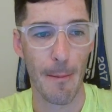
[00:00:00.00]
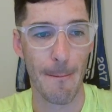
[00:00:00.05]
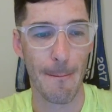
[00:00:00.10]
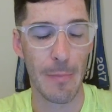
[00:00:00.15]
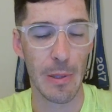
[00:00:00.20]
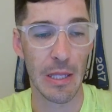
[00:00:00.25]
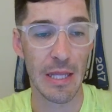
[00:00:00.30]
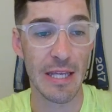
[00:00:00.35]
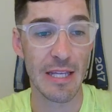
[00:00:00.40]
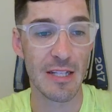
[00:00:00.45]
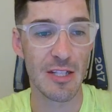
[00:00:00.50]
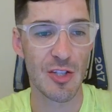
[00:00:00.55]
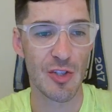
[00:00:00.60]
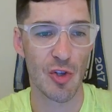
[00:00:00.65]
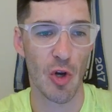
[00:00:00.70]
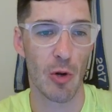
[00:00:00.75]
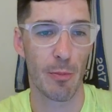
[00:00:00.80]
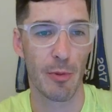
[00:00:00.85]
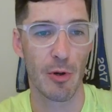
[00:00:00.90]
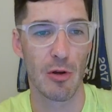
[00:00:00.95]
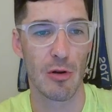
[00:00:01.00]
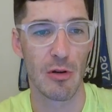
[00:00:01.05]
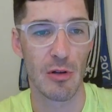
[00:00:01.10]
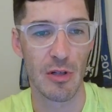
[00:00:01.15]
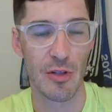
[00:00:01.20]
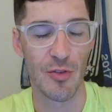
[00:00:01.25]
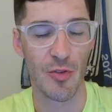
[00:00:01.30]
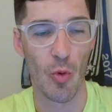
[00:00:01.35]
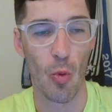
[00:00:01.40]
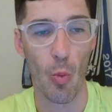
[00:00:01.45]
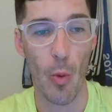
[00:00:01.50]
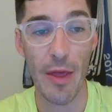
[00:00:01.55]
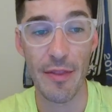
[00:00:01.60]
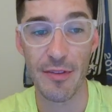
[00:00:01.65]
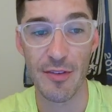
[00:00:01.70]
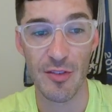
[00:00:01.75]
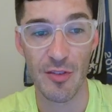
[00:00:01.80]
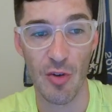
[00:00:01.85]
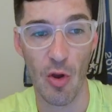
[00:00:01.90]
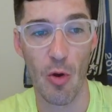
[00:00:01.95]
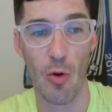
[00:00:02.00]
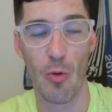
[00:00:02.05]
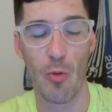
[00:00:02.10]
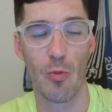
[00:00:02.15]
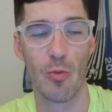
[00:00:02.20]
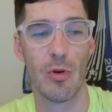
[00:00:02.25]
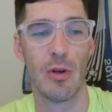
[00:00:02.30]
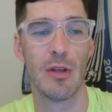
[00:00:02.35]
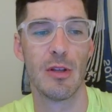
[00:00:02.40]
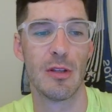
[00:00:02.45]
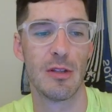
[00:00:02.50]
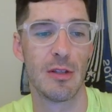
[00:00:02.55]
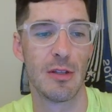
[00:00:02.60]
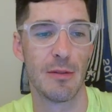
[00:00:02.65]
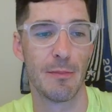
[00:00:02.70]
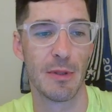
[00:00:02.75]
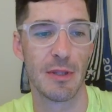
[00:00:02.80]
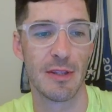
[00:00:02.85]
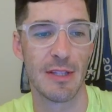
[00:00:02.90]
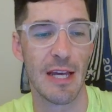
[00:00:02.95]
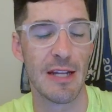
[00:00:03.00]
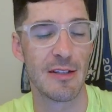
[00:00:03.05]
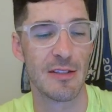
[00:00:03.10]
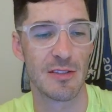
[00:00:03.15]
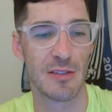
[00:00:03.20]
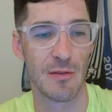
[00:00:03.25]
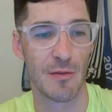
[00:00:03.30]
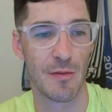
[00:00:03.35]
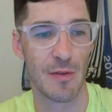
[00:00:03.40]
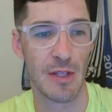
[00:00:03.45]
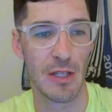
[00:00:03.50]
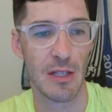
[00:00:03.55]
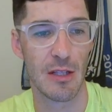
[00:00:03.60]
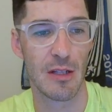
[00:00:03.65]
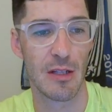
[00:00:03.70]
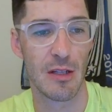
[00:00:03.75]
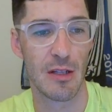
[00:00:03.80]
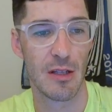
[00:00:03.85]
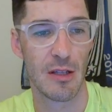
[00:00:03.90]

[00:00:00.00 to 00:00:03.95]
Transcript: Blade sharpener is a whetstone, but that doesn't fit.